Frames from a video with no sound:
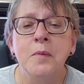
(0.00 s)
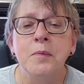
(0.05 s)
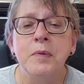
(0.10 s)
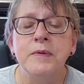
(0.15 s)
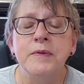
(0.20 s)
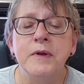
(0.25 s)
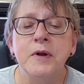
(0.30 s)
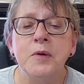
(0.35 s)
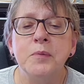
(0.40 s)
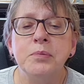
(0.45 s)

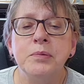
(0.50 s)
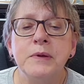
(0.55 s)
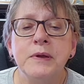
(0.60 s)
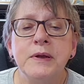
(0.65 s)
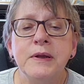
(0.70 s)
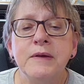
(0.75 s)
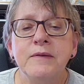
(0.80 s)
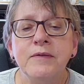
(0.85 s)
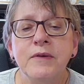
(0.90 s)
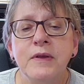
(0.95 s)
but there are
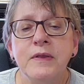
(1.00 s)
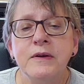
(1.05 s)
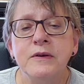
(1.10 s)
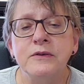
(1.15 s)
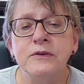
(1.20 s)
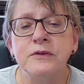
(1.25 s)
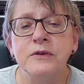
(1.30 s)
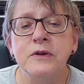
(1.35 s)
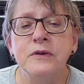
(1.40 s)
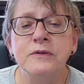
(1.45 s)
plenty of
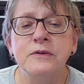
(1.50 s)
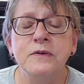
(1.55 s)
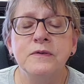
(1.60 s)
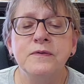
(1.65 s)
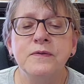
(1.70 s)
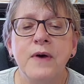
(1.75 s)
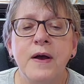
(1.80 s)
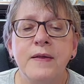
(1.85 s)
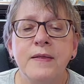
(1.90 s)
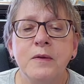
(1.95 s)
others, so
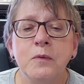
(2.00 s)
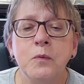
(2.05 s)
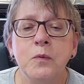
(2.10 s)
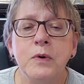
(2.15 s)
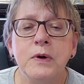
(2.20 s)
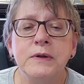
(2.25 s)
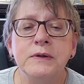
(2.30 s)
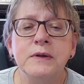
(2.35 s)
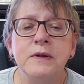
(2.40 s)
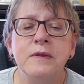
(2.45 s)
find the
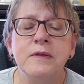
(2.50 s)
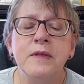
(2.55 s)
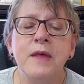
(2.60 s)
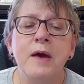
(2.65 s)
one